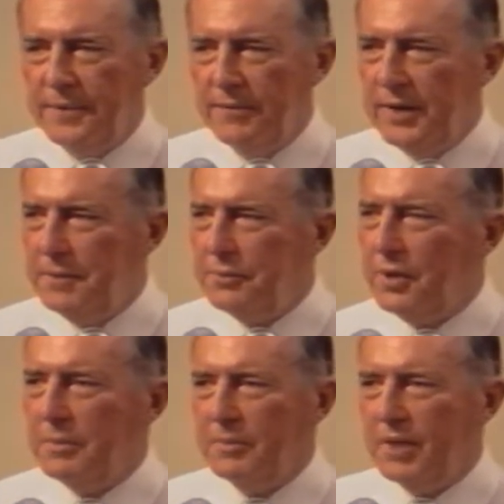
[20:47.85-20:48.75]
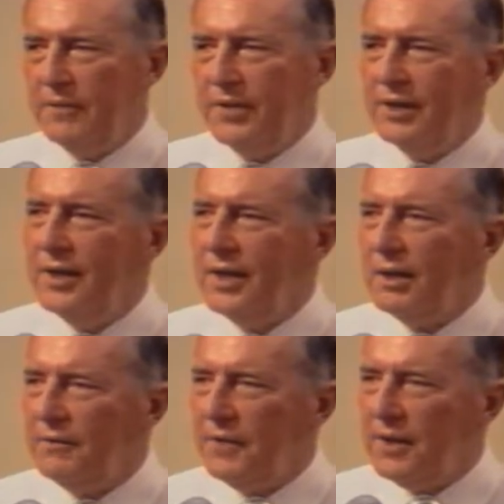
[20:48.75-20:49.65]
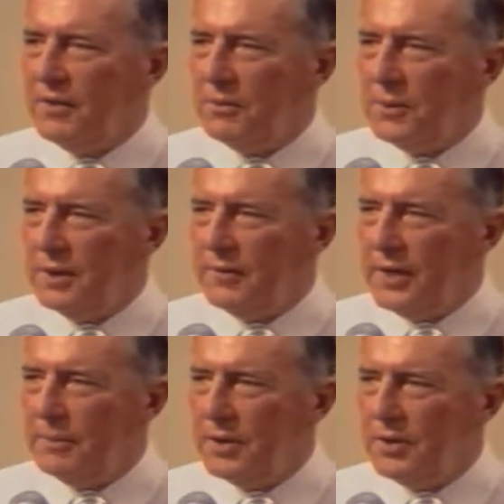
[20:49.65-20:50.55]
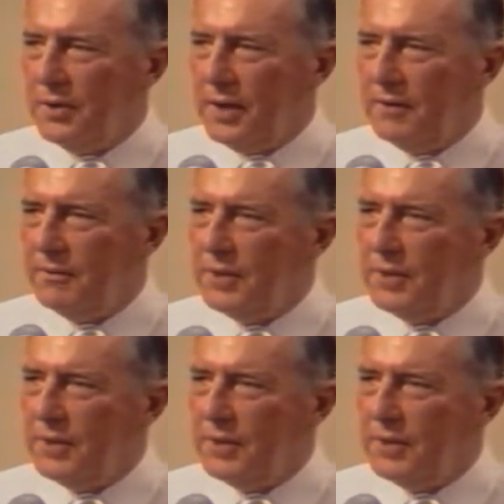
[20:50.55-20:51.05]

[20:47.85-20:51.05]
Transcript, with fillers: very probably very little faith will develop in your life